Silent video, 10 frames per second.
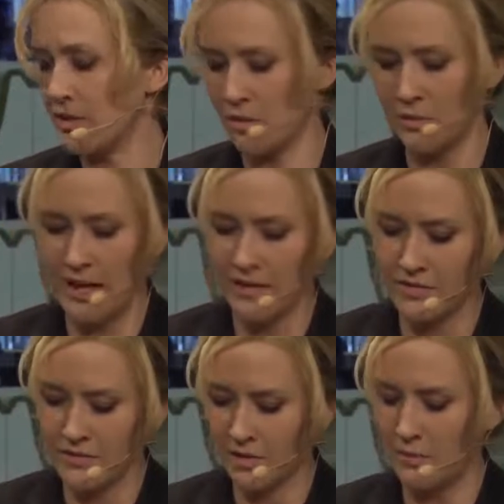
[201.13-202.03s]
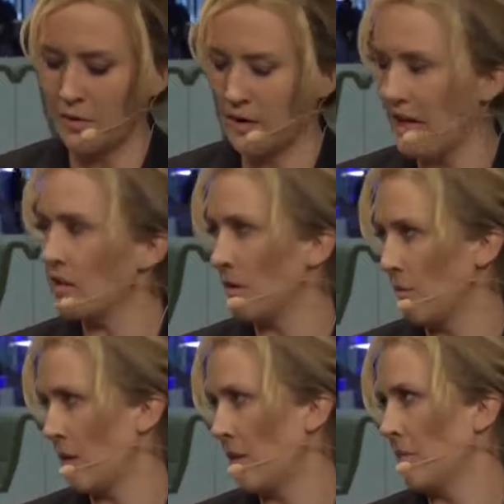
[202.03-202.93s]
So we have this
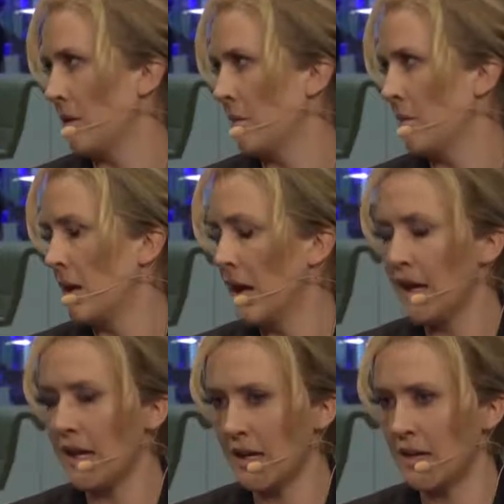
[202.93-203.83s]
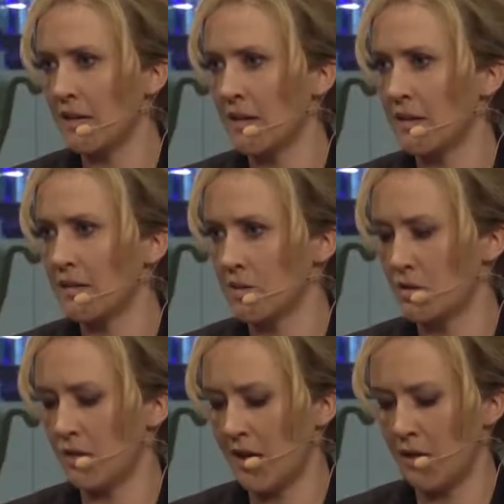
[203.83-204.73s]
communication problem in
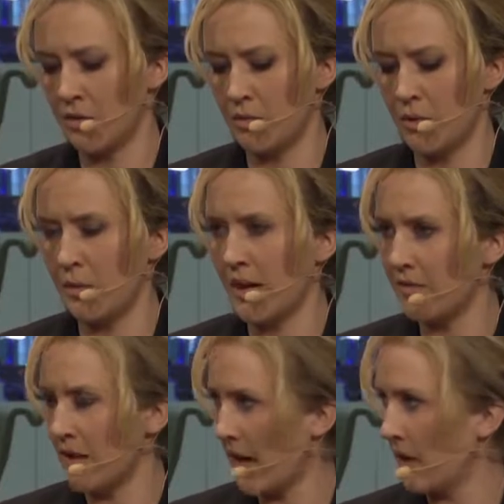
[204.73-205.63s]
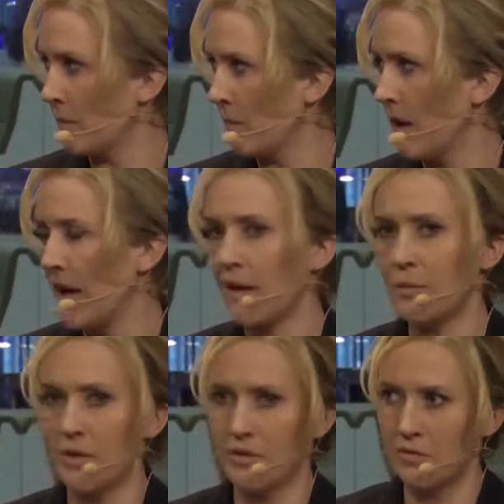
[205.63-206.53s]
digital health, where we have the hype and
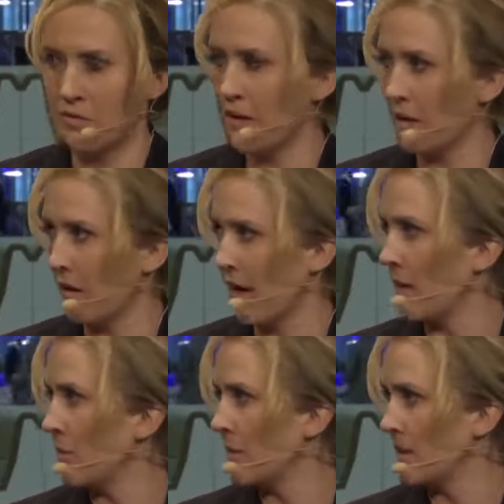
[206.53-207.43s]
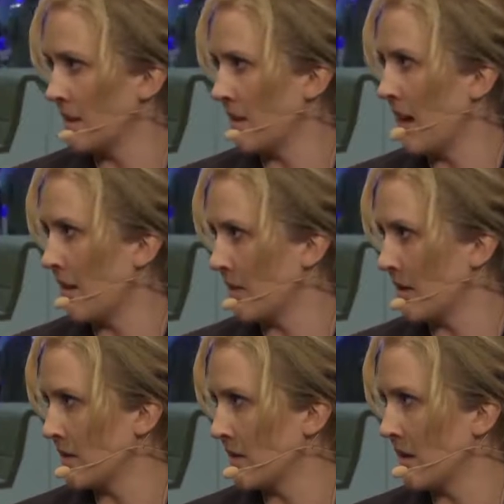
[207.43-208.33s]
we have the fear, and we're missing the
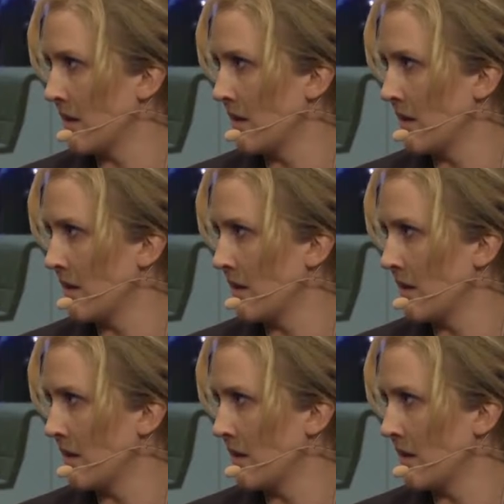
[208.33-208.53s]
efficacy.